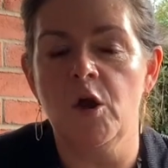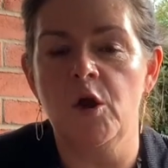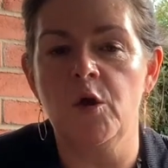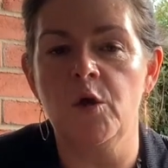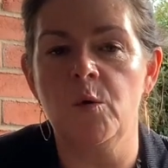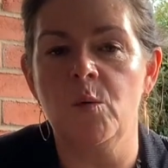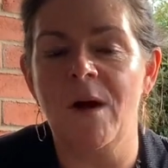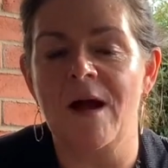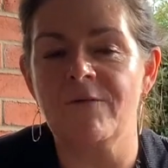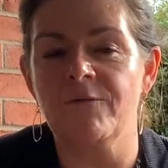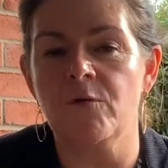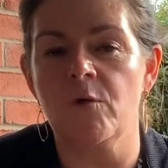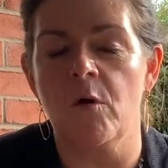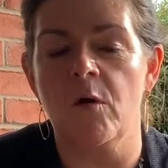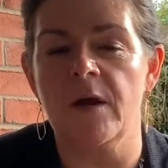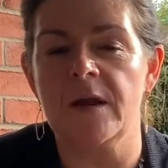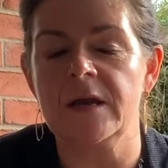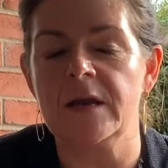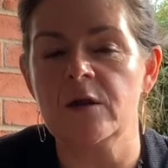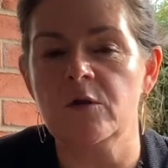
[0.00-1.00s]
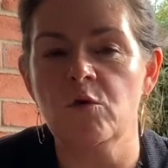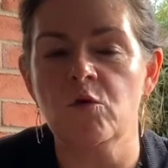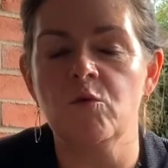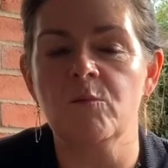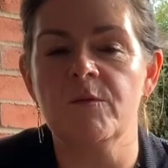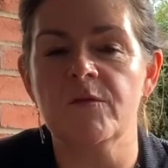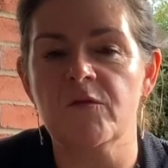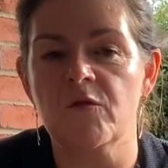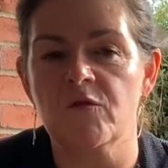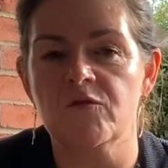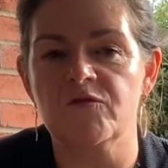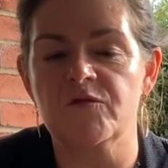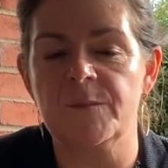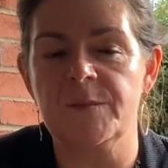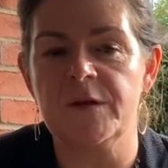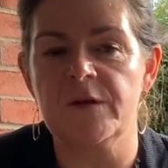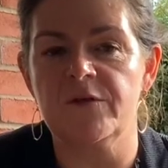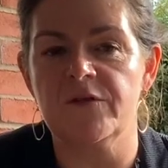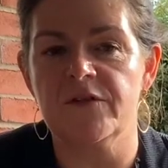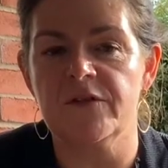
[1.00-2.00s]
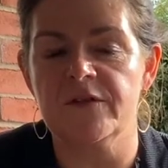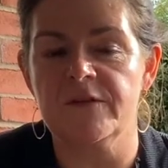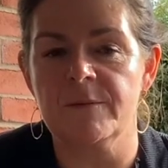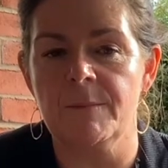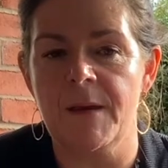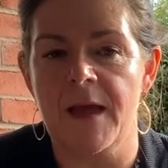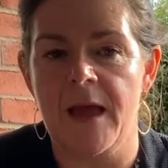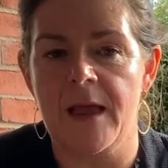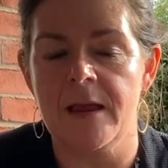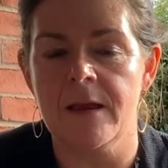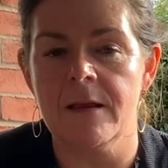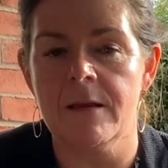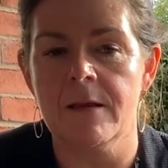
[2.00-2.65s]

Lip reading: who have got an enormous contribution to make,